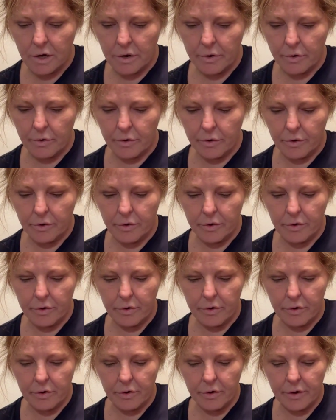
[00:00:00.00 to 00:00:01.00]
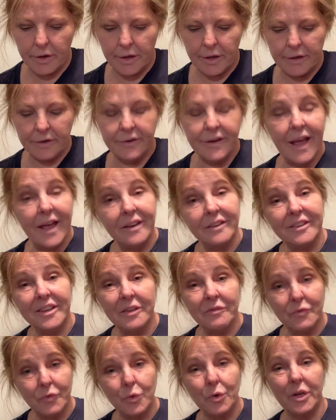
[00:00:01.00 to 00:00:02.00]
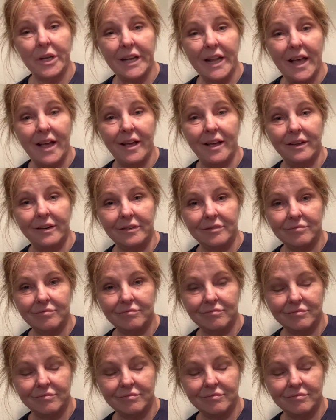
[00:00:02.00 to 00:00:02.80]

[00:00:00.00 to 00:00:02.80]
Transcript: 1949.